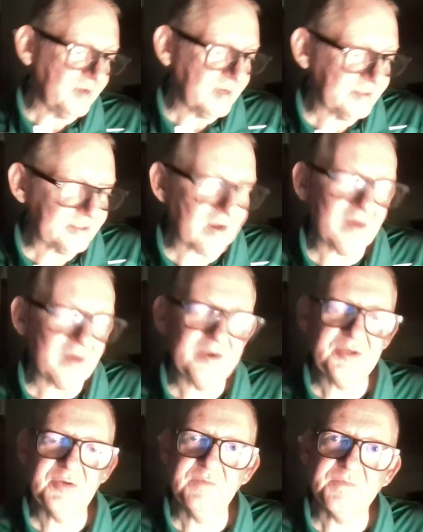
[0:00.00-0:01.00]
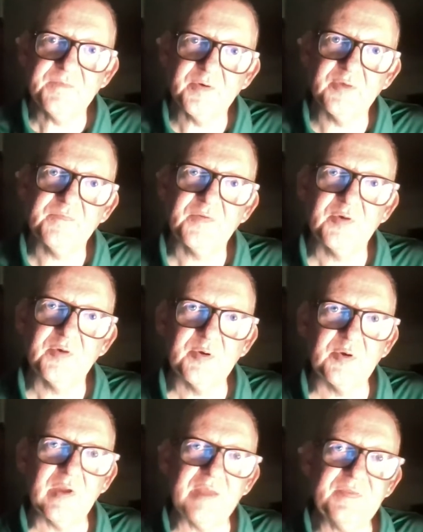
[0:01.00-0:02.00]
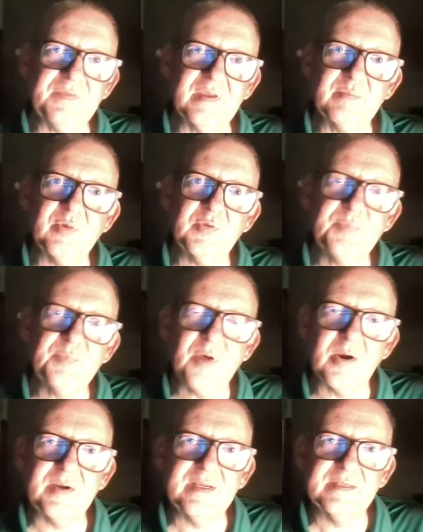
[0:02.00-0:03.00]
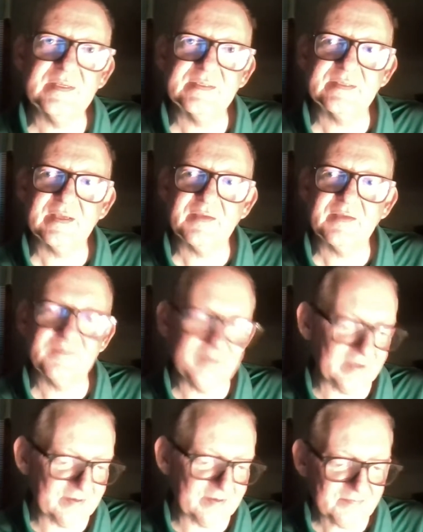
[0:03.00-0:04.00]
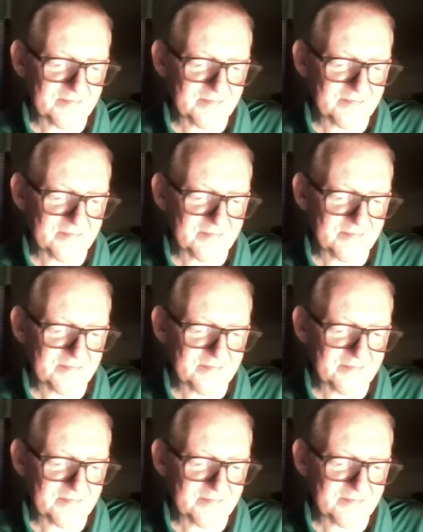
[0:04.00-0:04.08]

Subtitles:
starting to for I think both parties done